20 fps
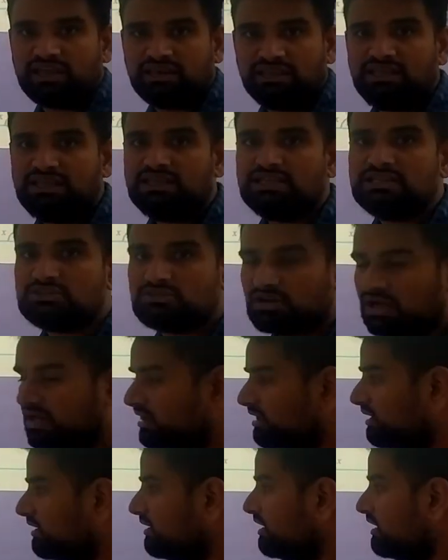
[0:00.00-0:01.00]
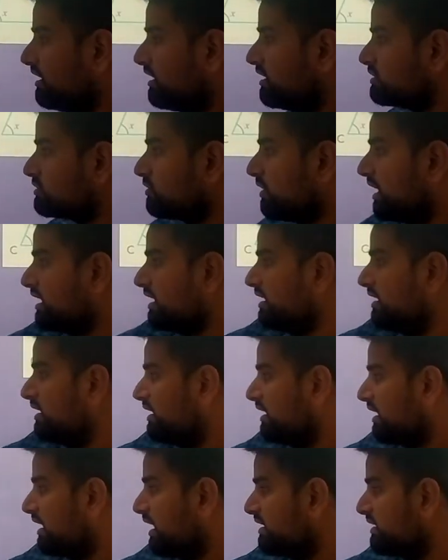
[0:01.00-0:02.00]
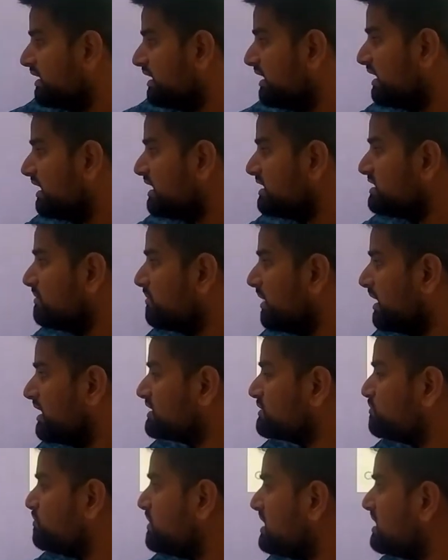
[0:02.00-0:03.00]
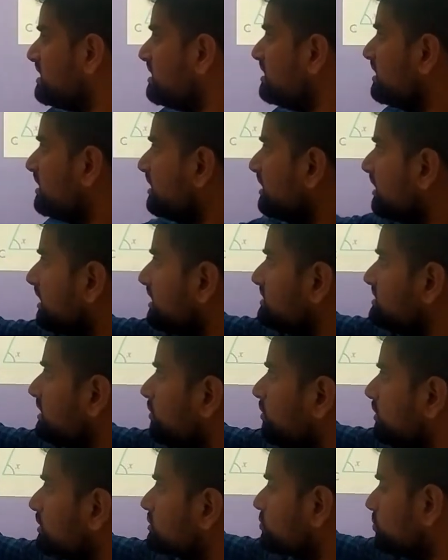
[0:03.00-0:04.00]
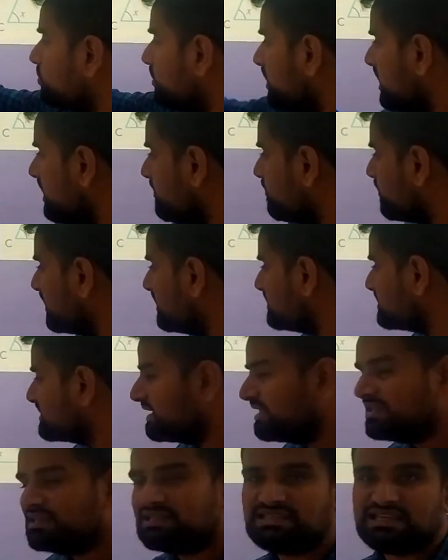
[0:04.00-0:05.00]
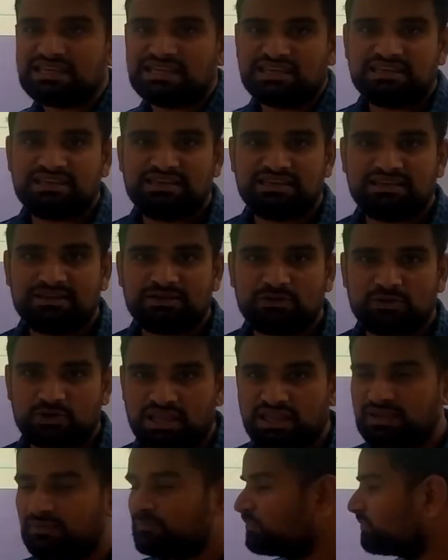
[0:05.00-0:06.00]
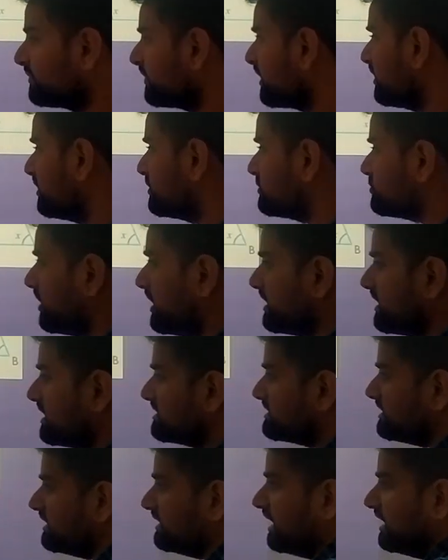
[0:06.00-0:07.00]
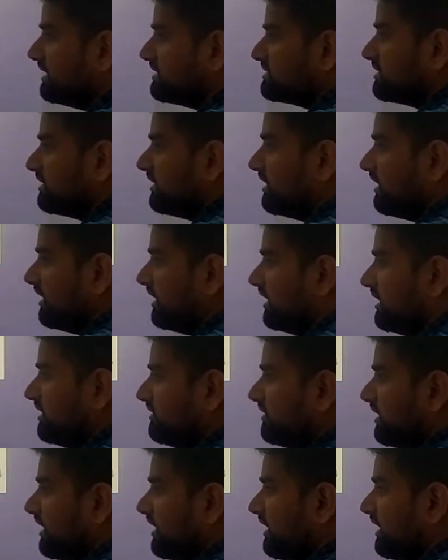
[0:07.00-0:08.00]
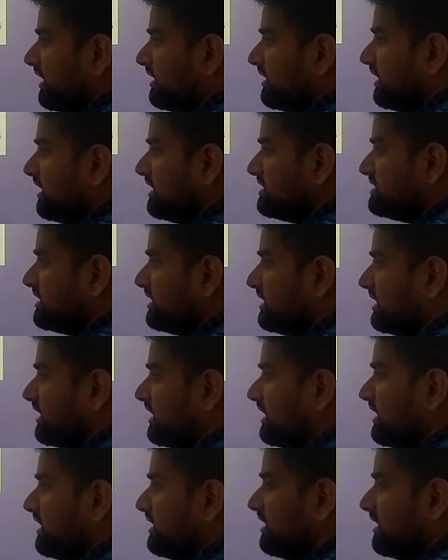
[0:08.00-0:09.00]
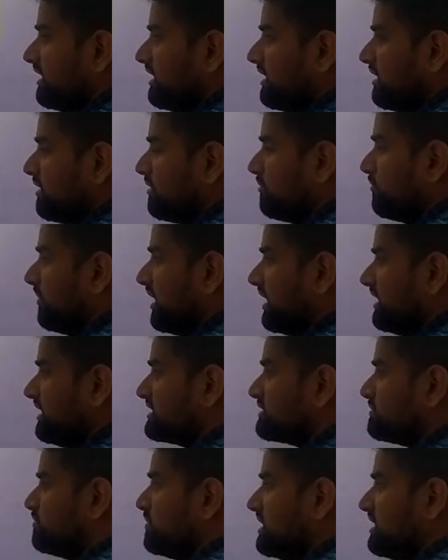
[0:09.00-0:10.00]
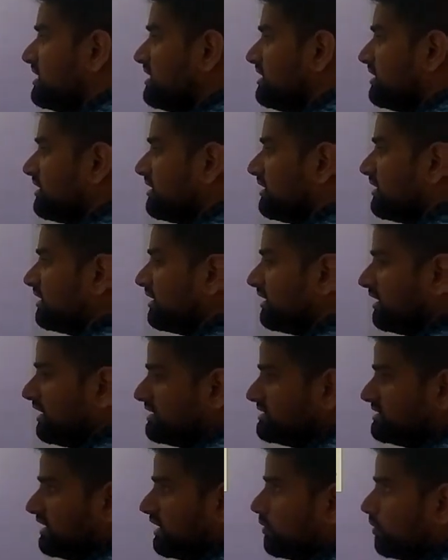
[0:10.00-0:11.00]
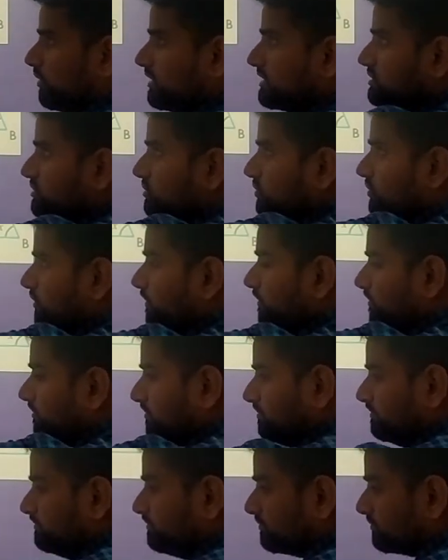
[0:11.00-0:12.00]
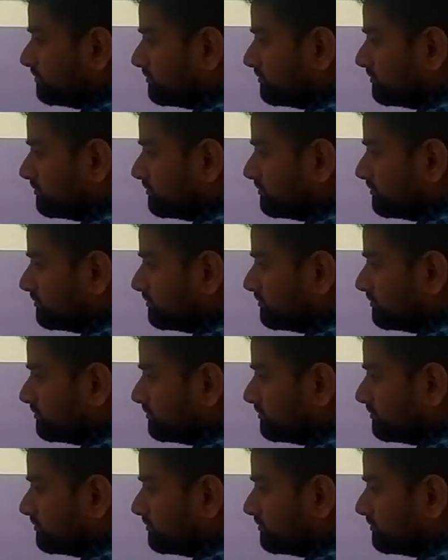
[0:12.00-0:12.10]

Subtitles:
any triangle. So angle 180 minus B is equals to A plus C. Okay, so I can say that 180 degree minus B is equals to,